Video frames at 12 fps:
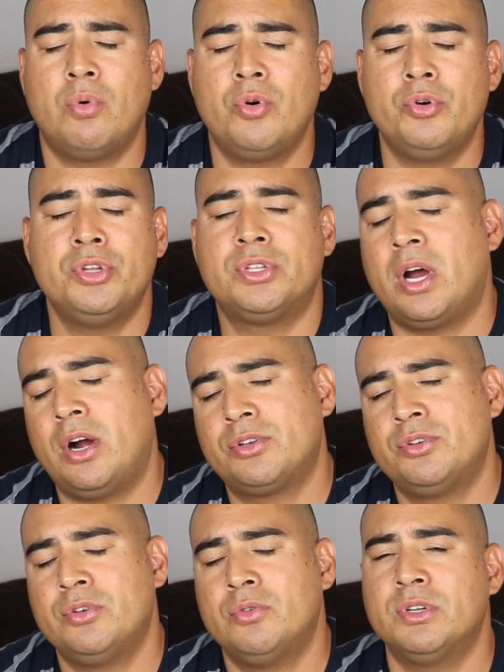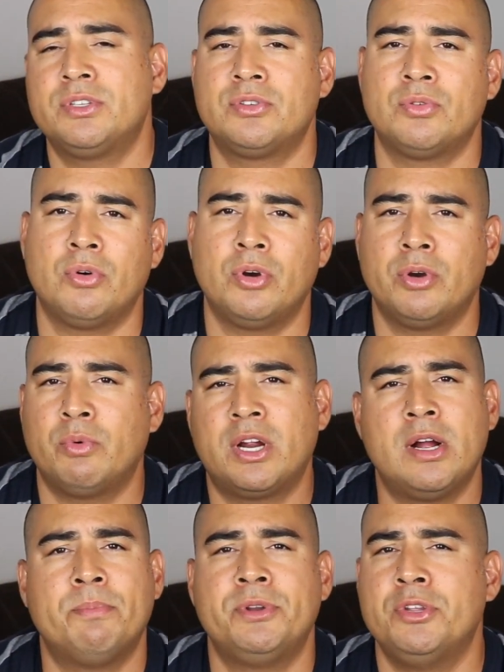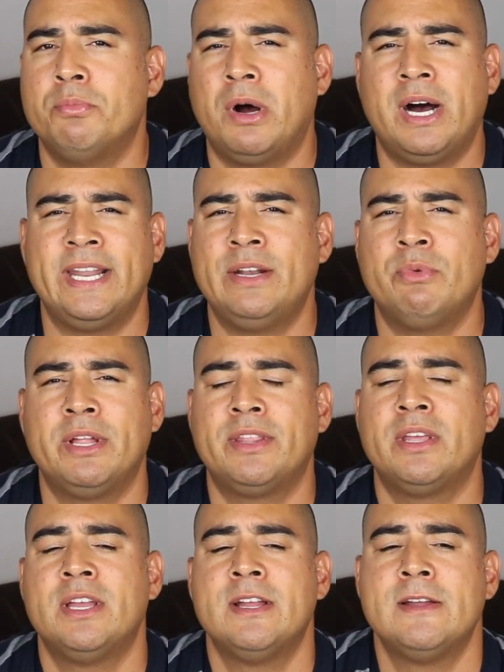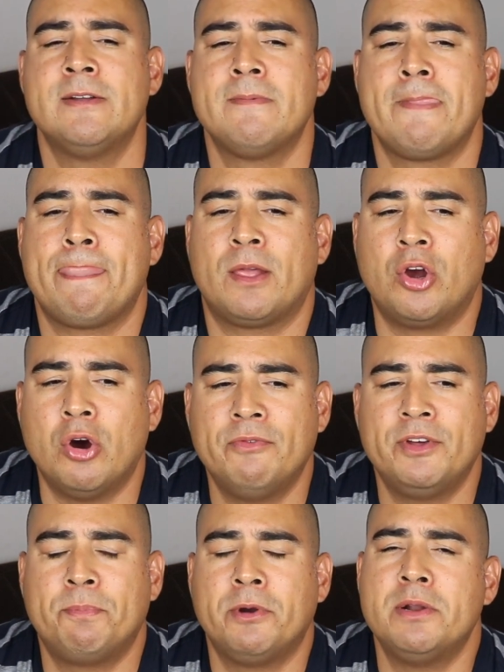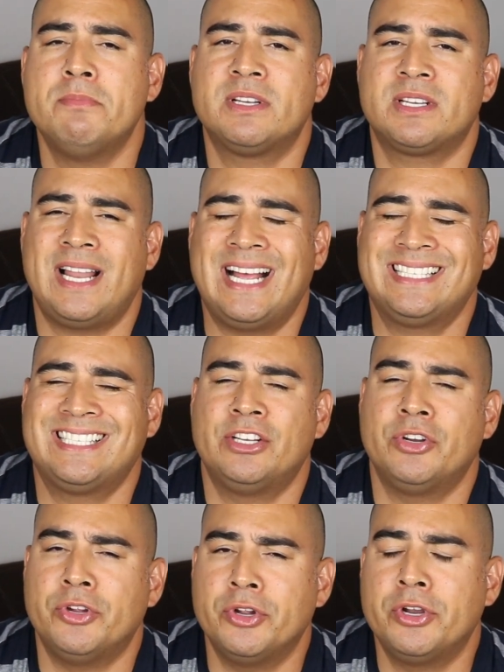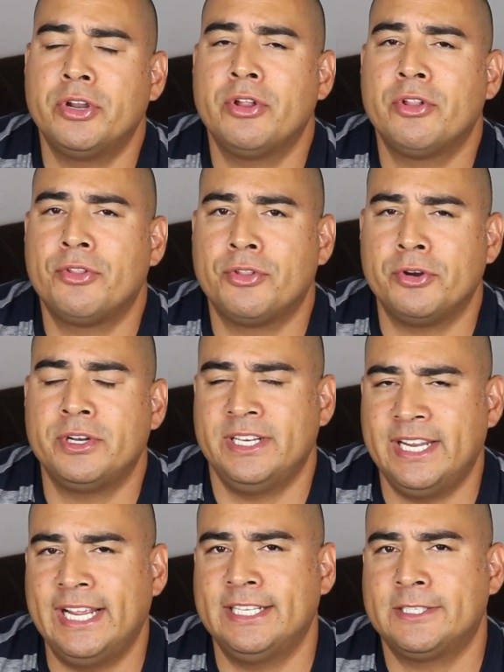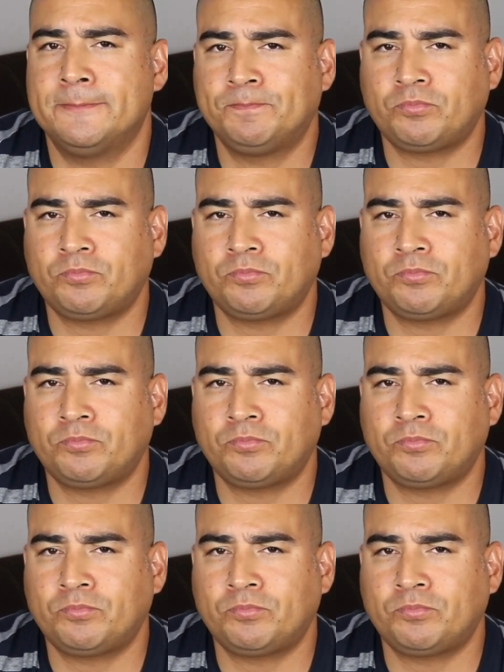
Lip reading: who you talk to, what store or what company you bought in with, COVID pretty much lasted a good 30 days.